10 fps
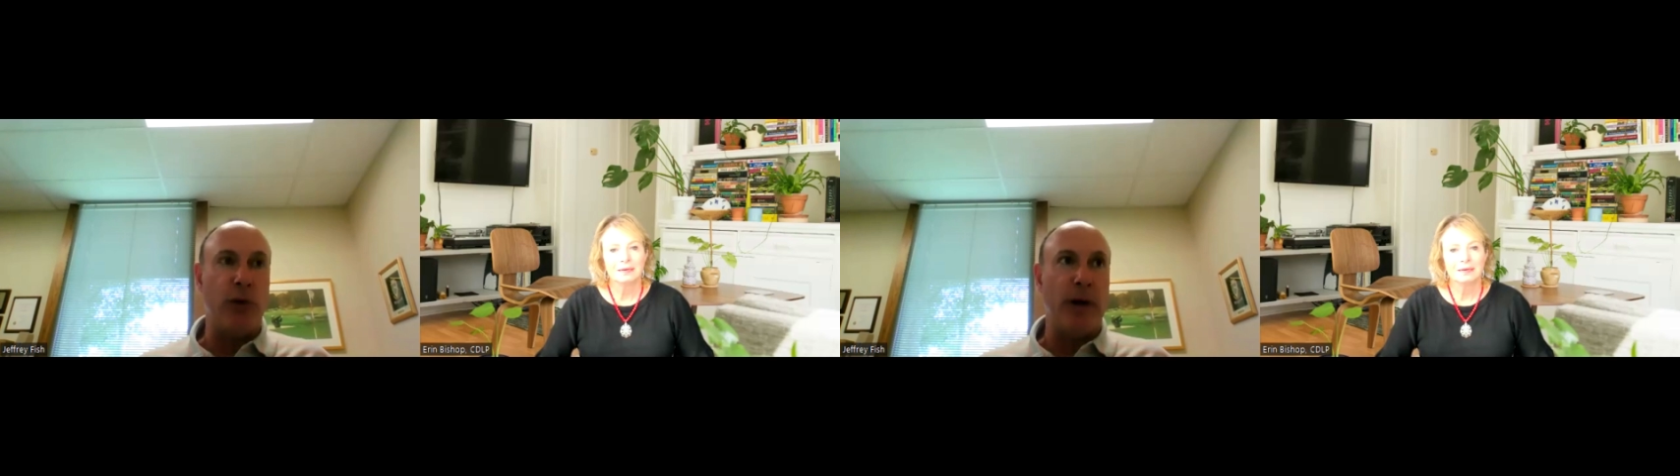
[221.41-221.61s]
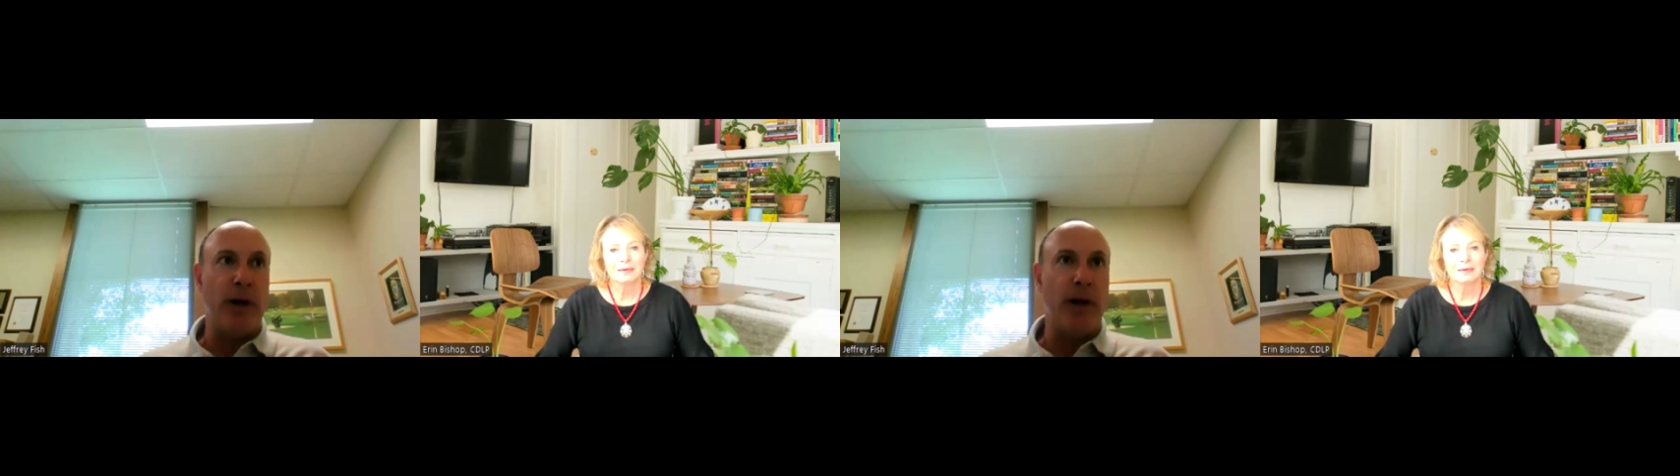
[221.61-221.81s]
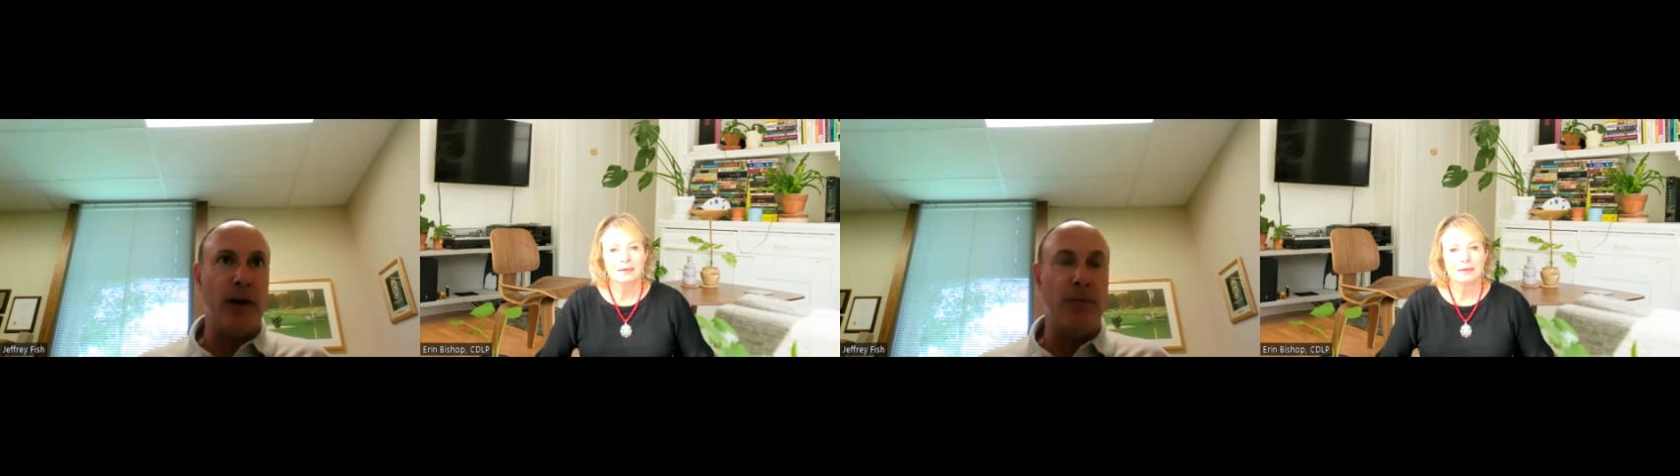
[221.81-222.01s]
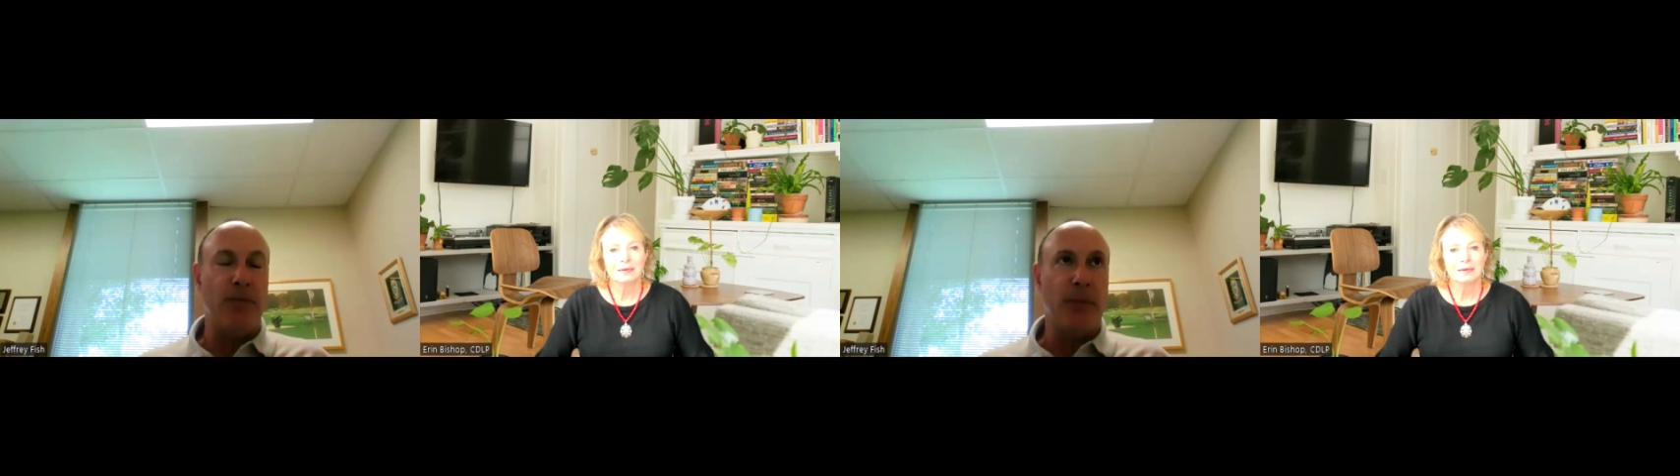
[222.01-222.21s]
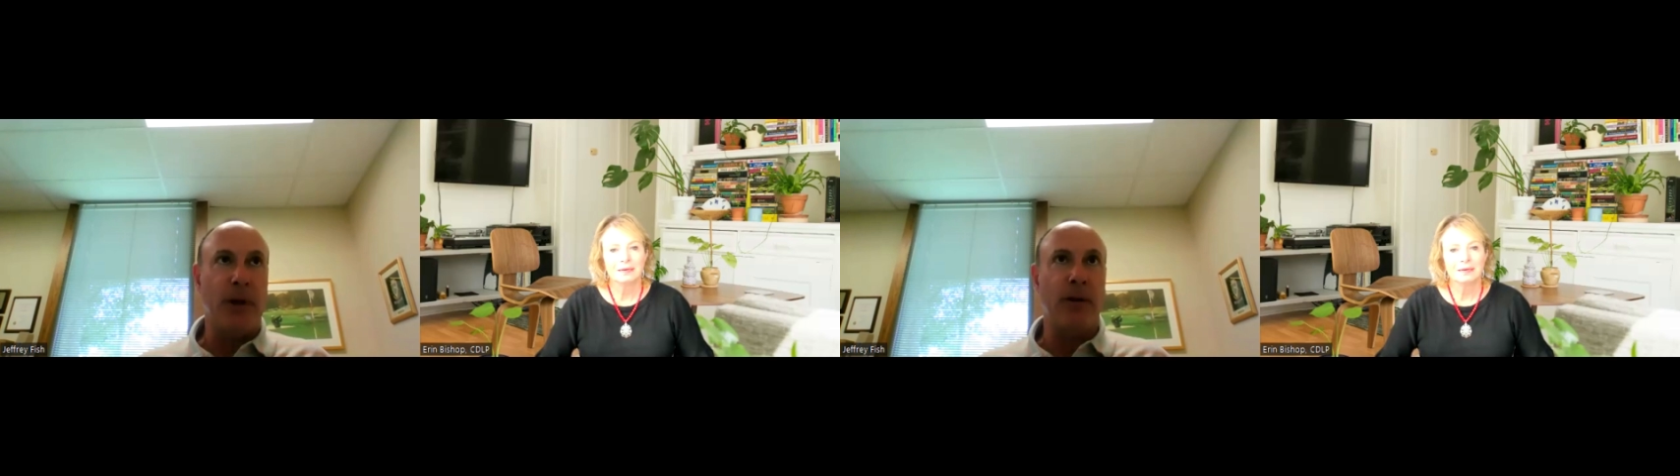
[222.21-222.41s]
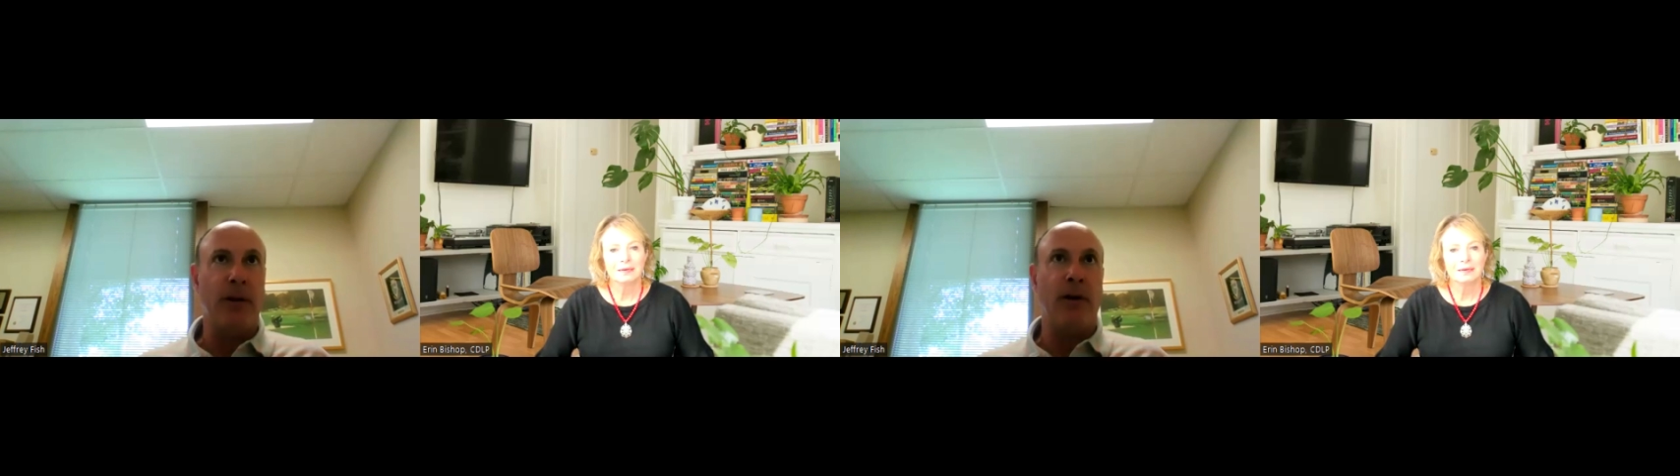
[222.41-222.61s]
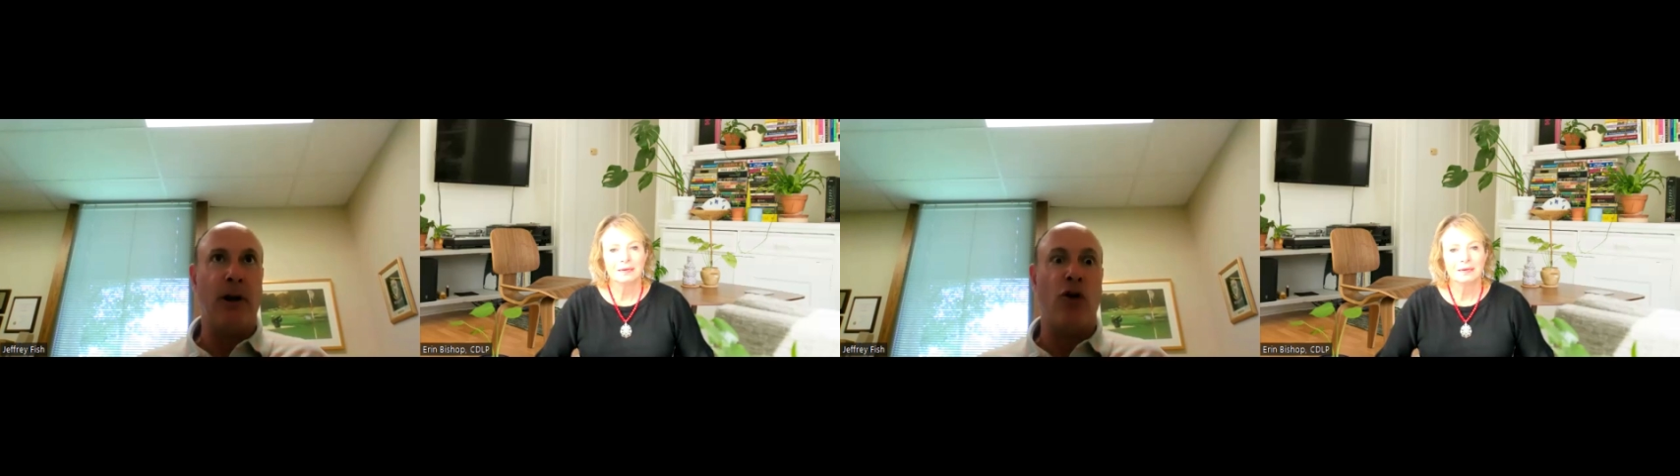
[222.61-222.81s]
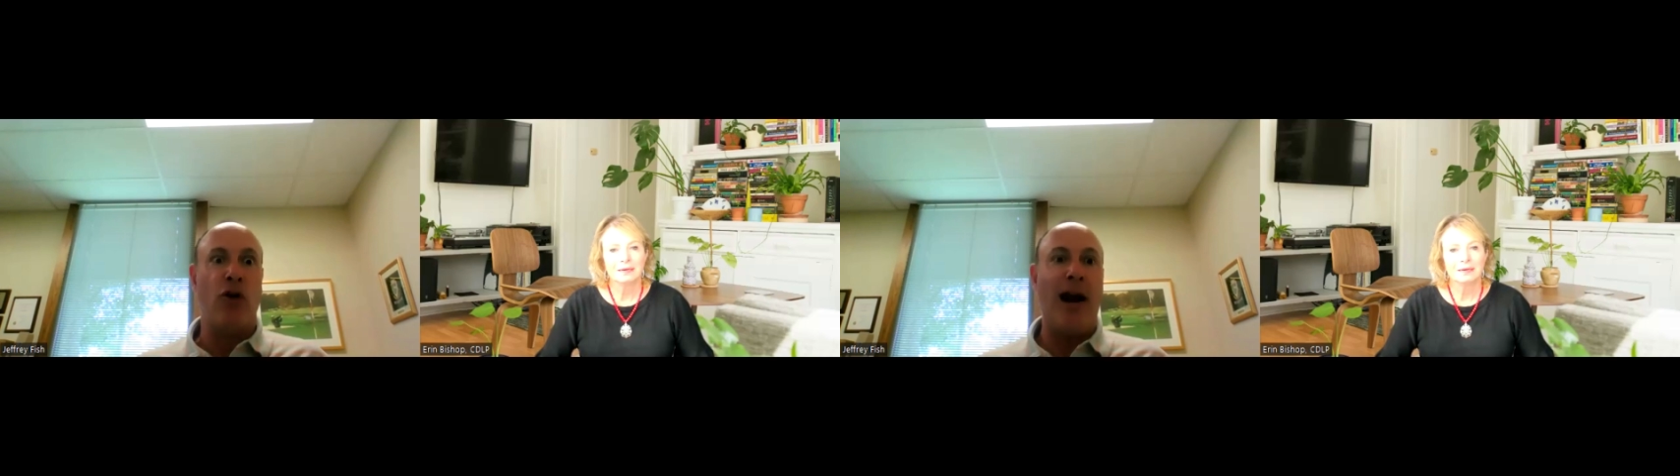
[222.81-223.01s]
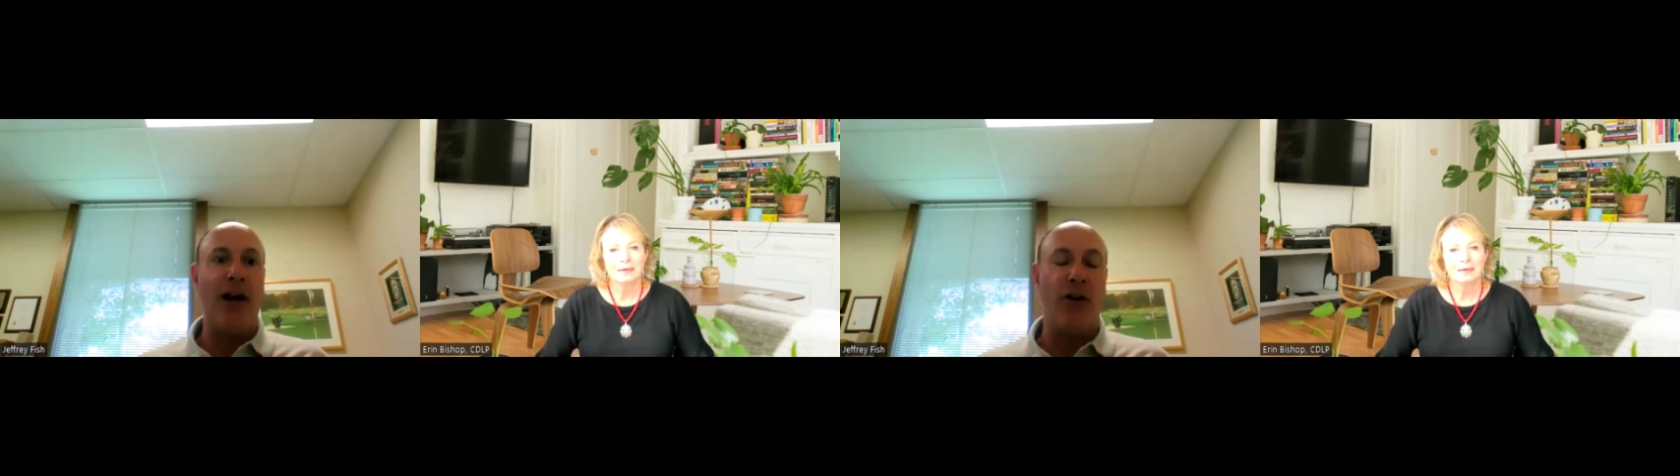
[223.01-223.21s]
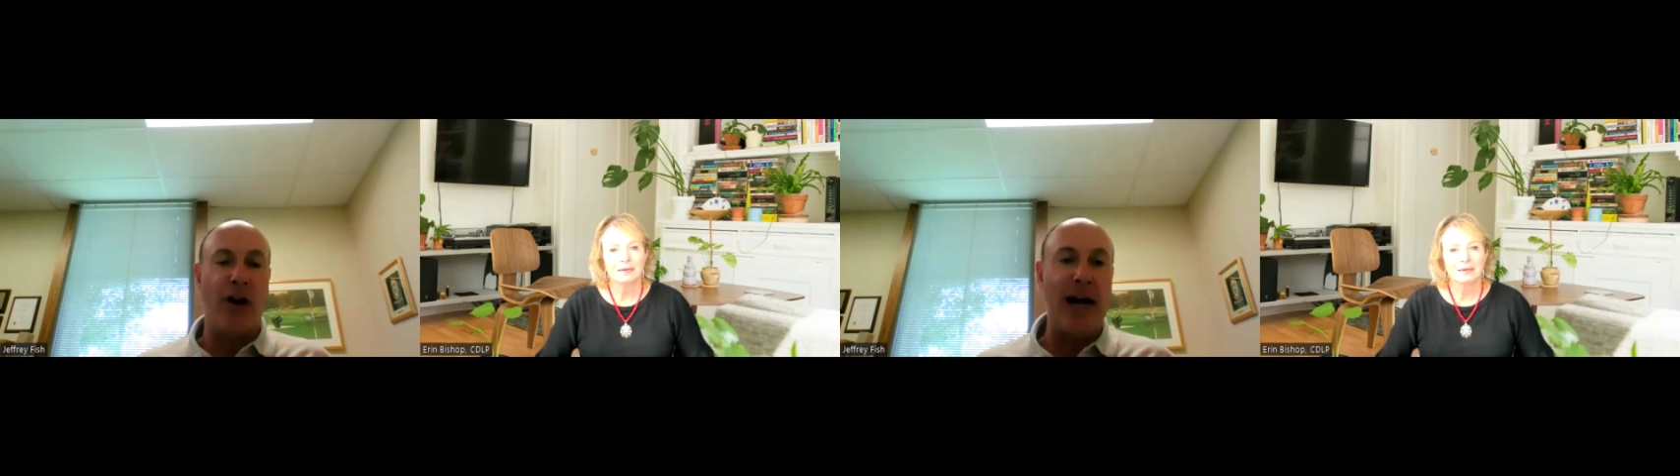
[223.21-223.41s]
a grander